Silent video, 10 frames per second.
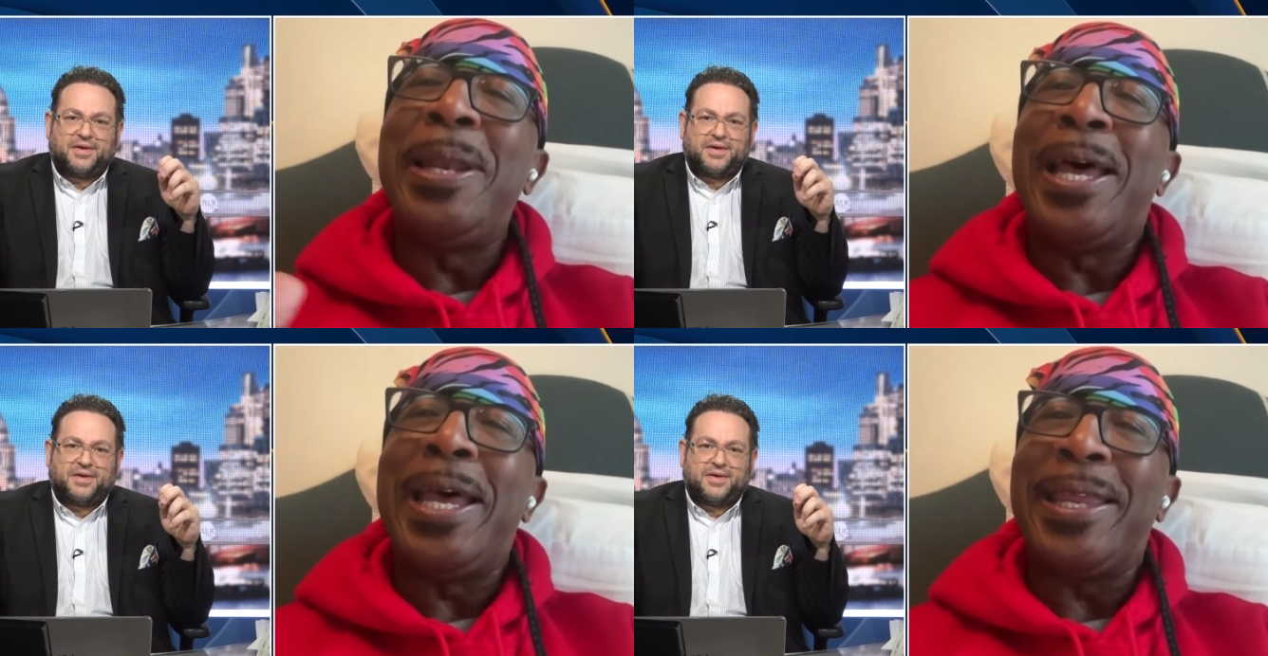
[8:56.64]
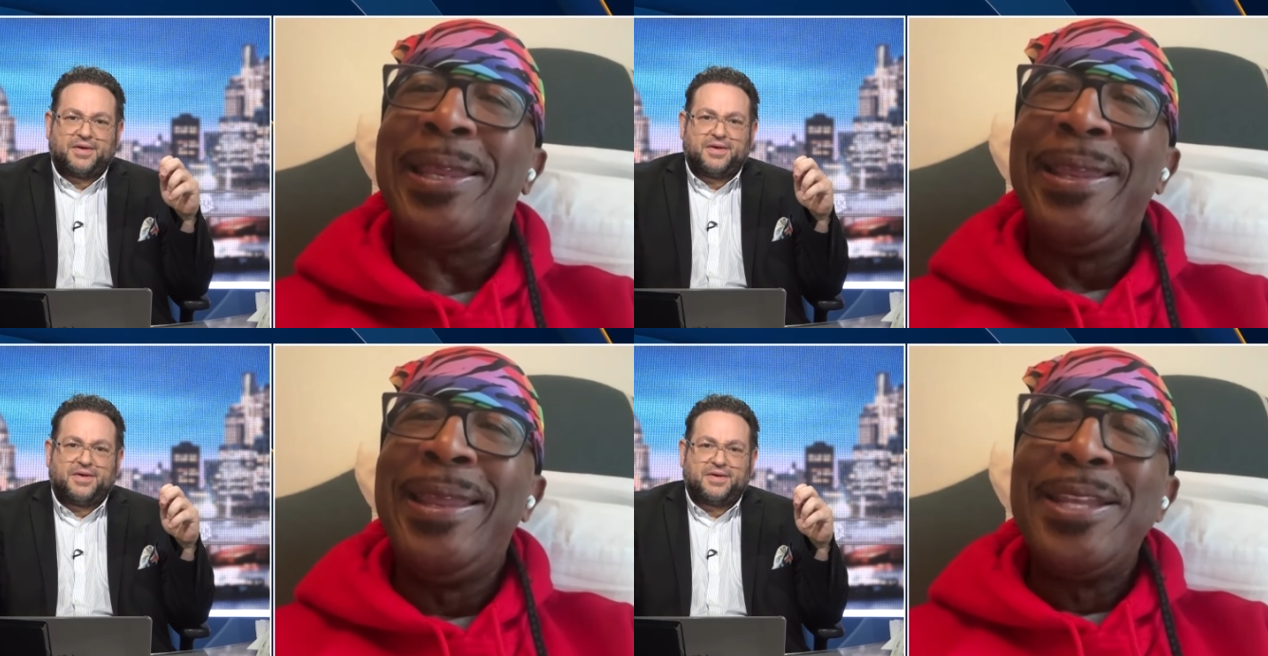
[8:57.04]
Speaker 1: be like.
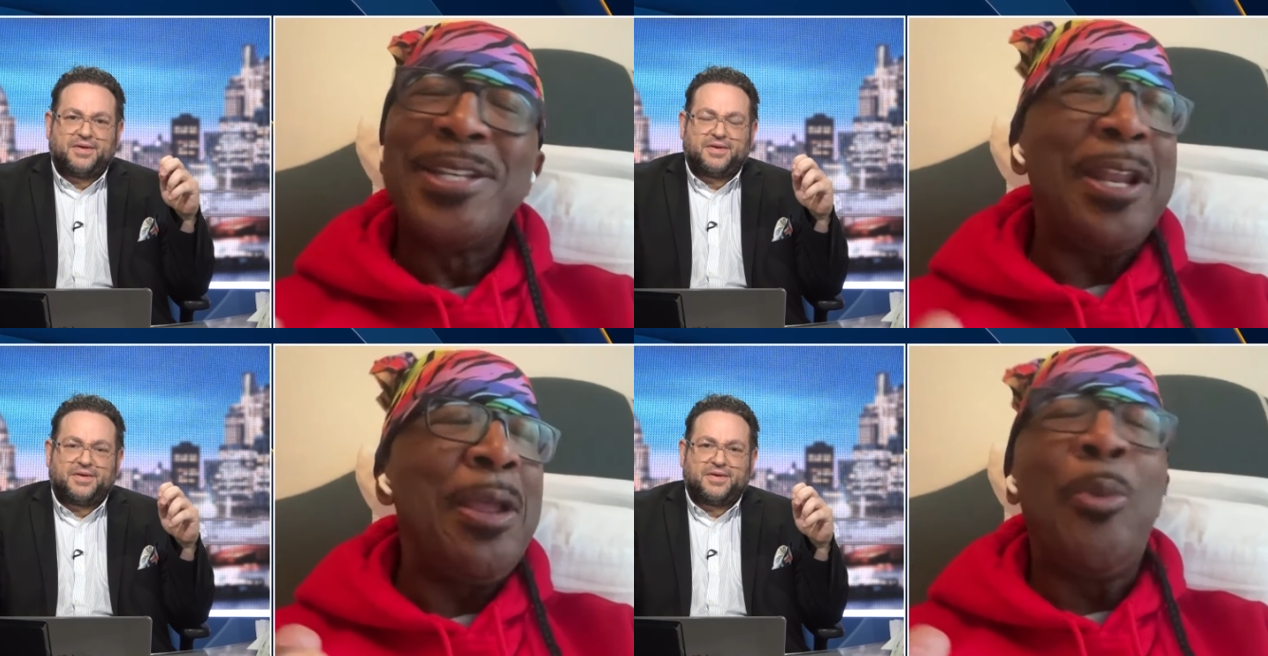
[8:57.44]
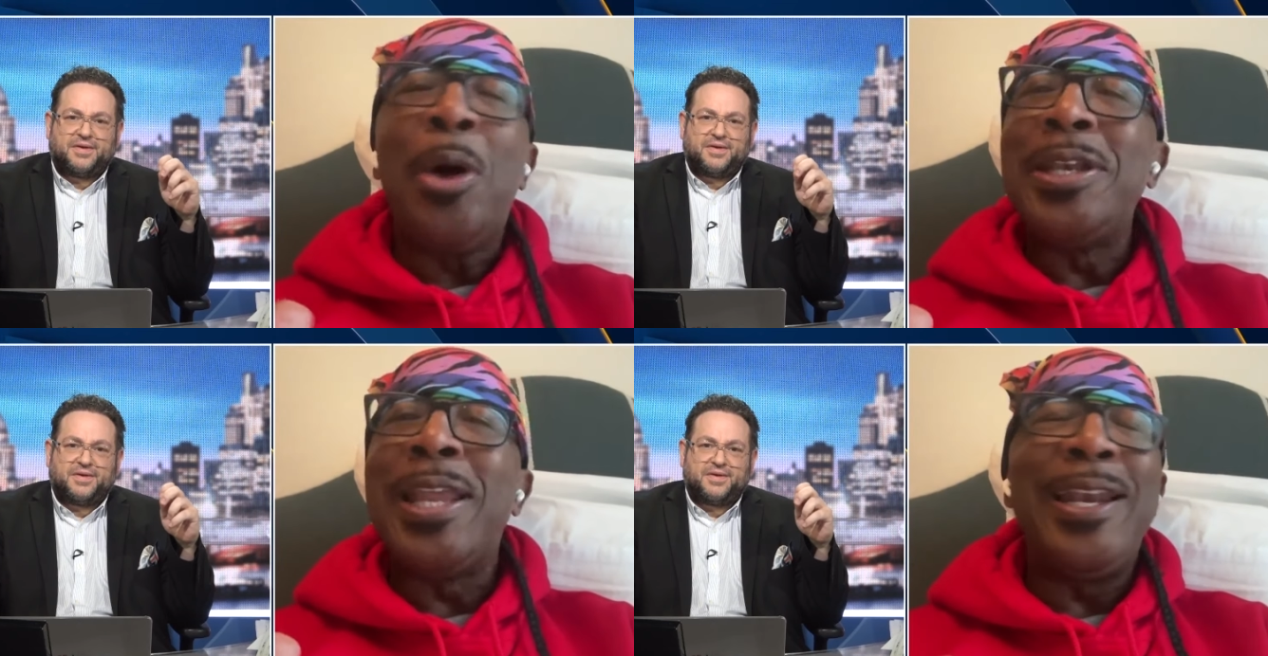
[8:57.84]
So they
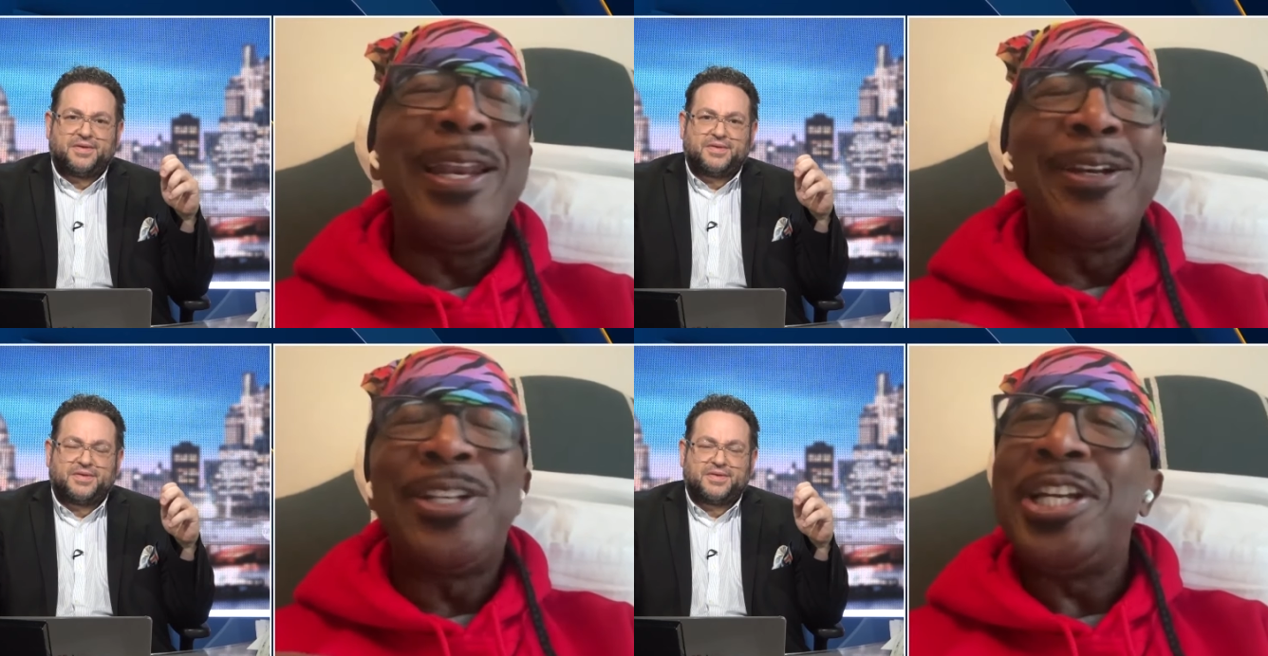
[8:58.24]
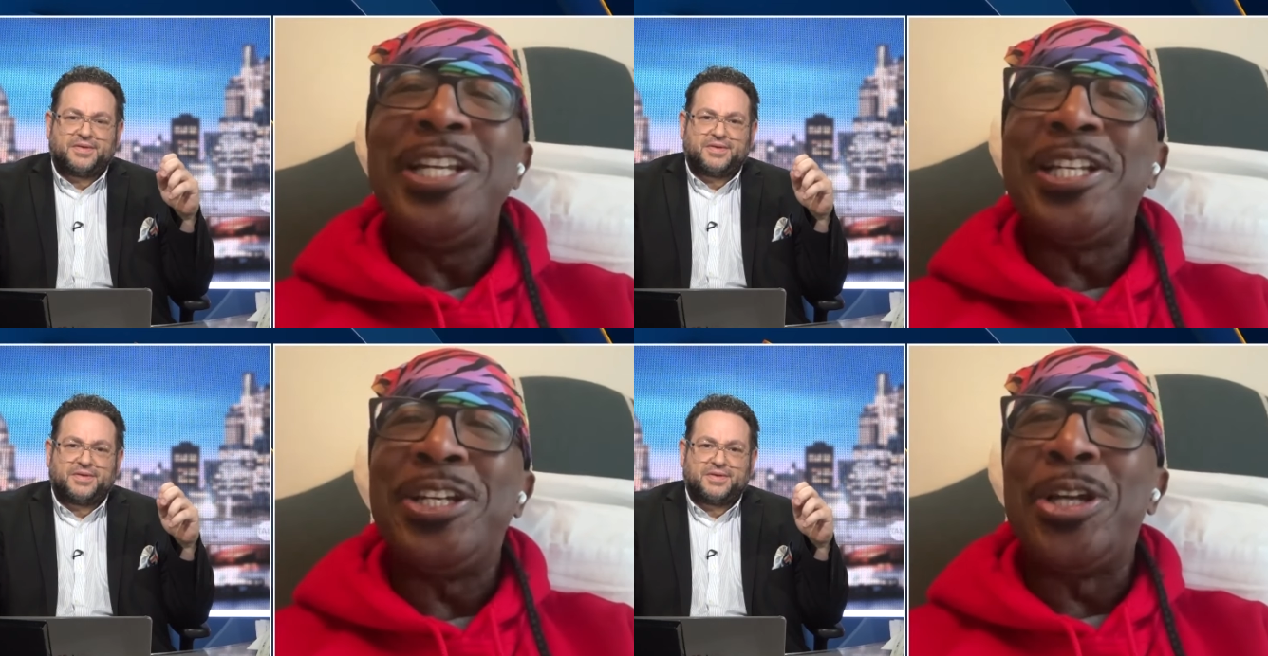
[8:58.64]
want that little
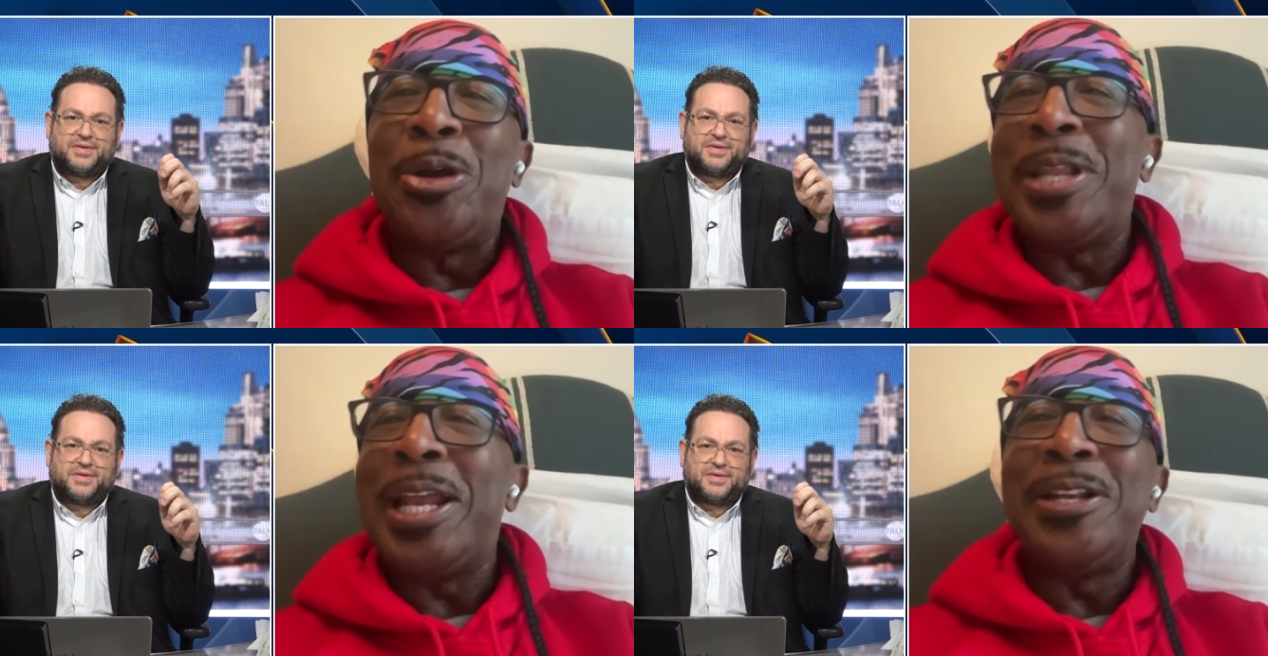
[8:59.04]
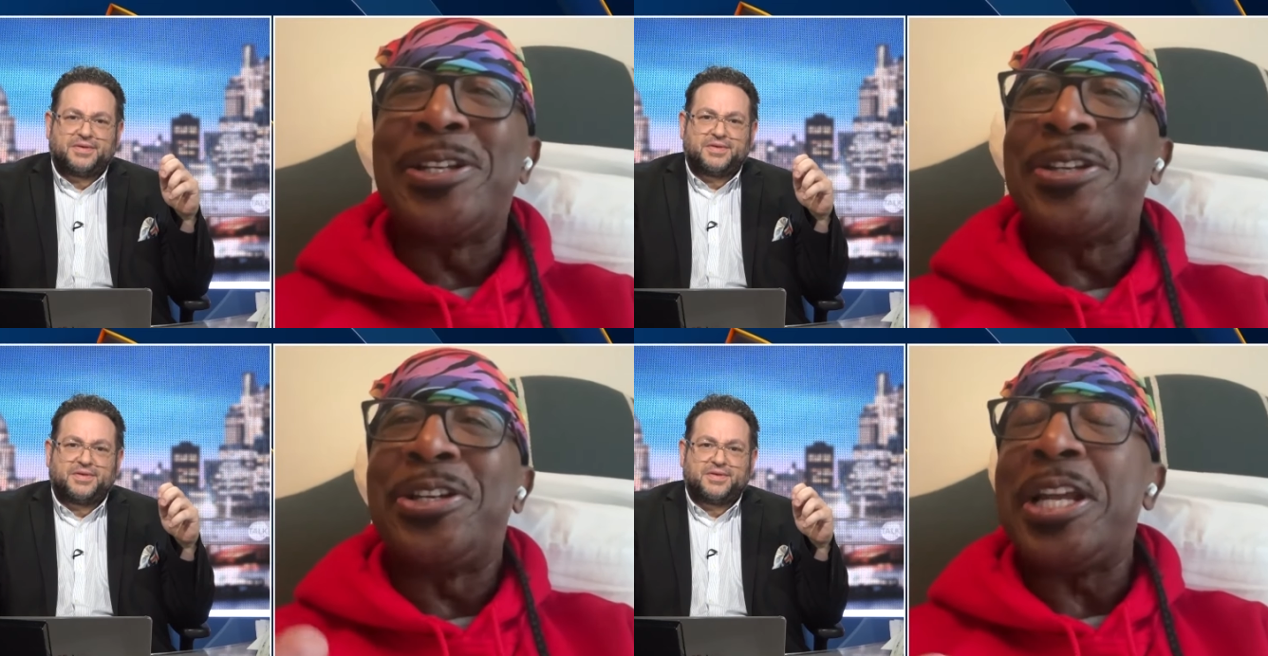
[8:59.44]
cheesy joke, that little
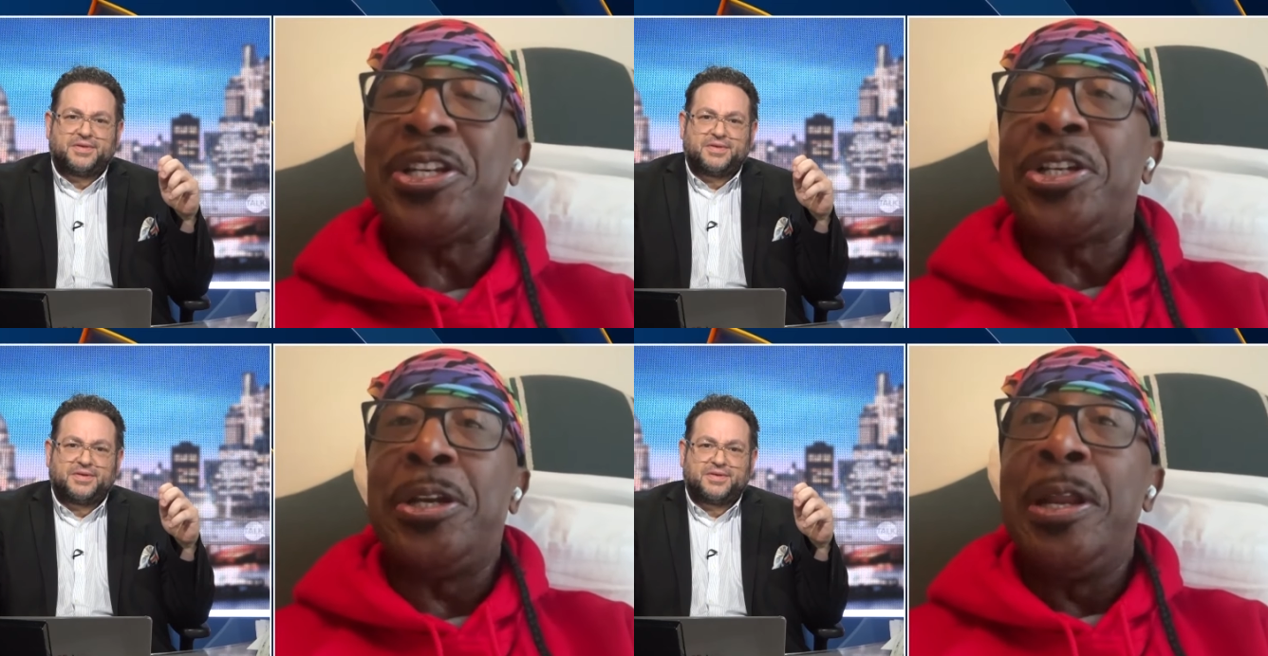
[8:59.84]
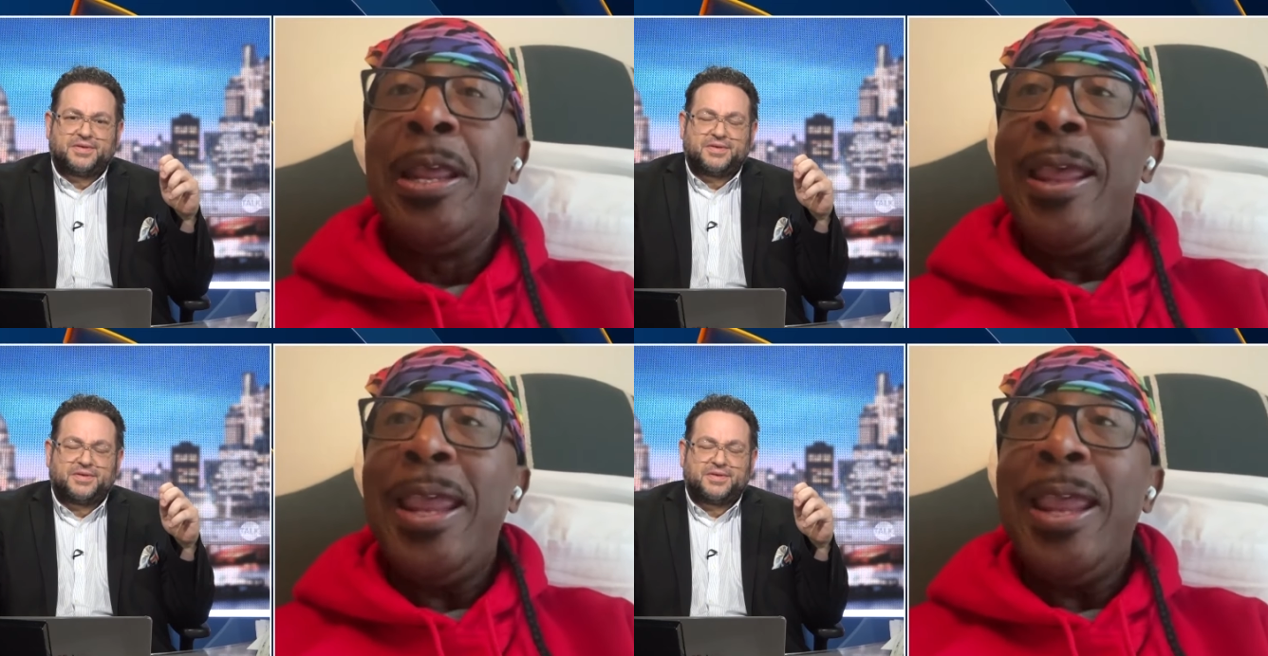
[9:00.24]
suggestion.